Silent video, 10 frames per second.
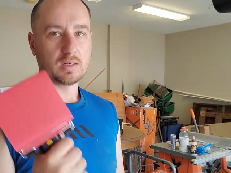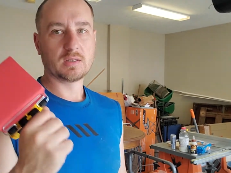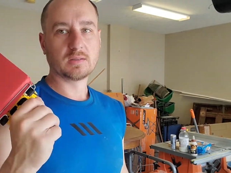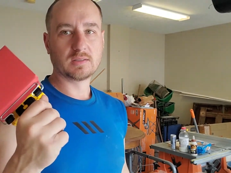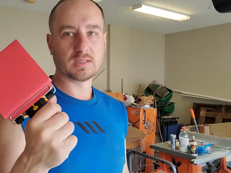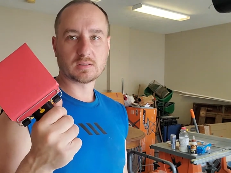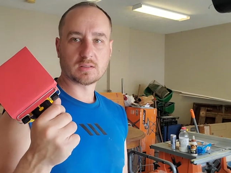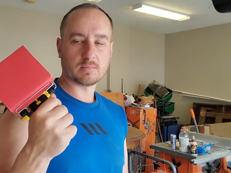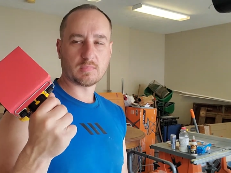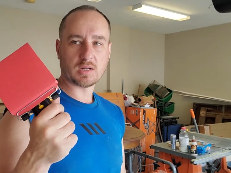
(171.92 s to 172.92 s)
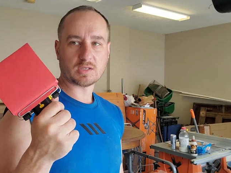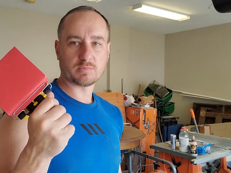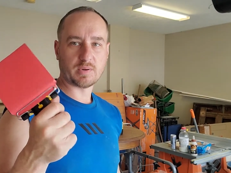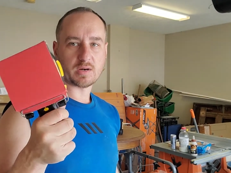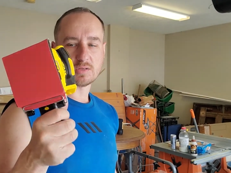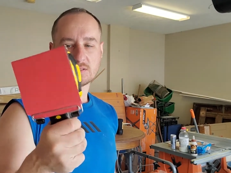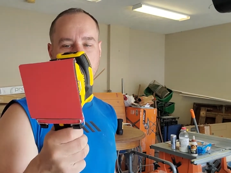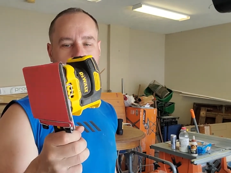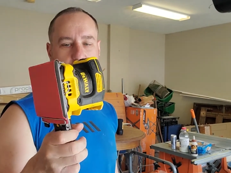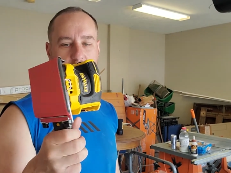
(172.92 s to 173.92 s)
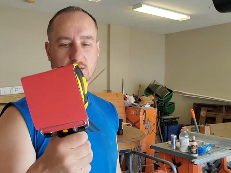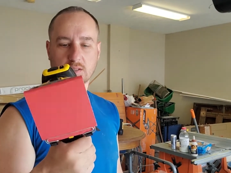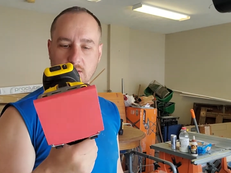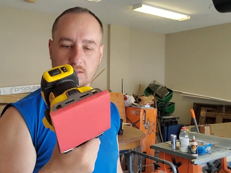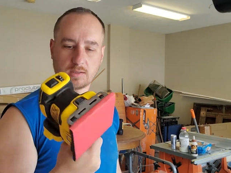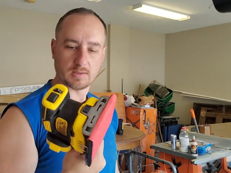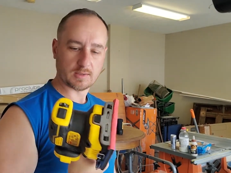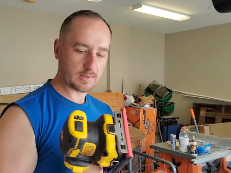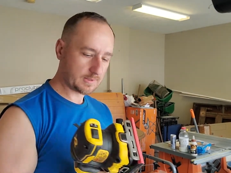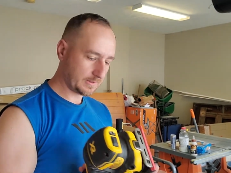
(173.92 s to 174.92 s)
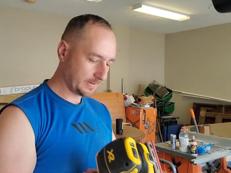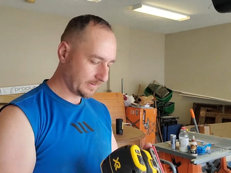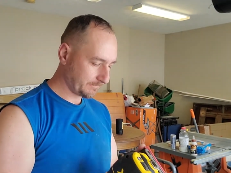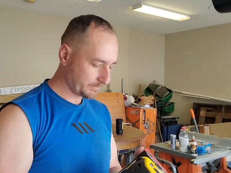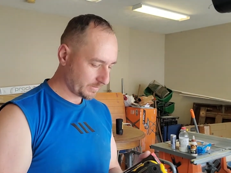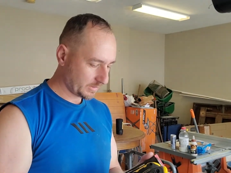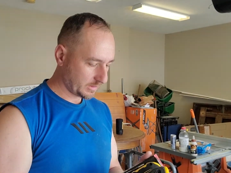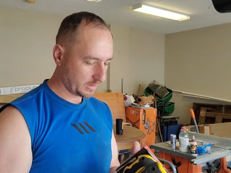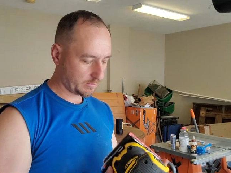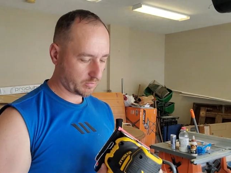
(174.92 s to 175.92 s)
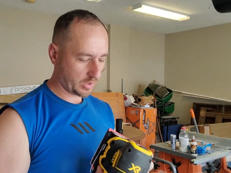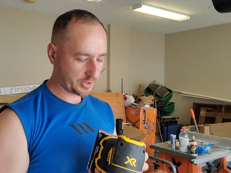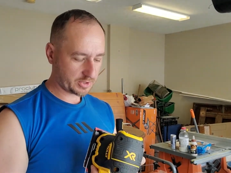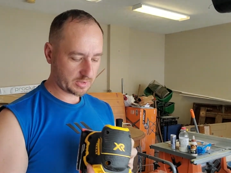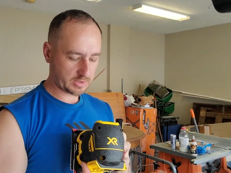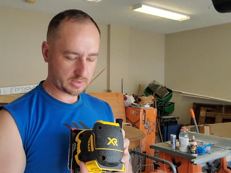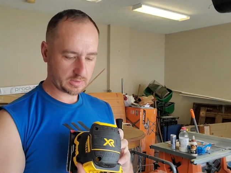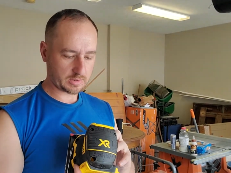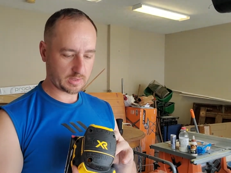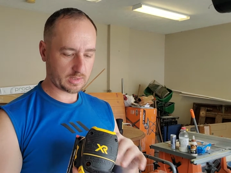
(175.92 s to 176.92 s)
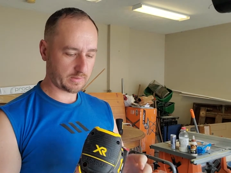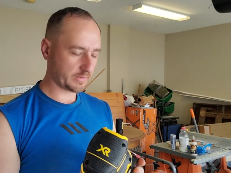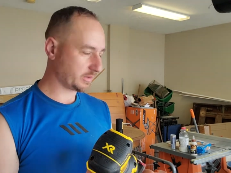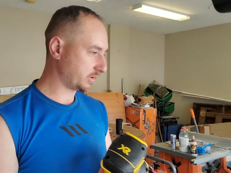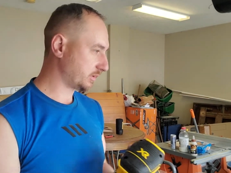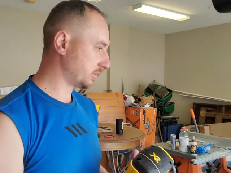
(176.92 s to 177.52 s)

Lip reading: this is a much better system they did here. Brushless, I love it.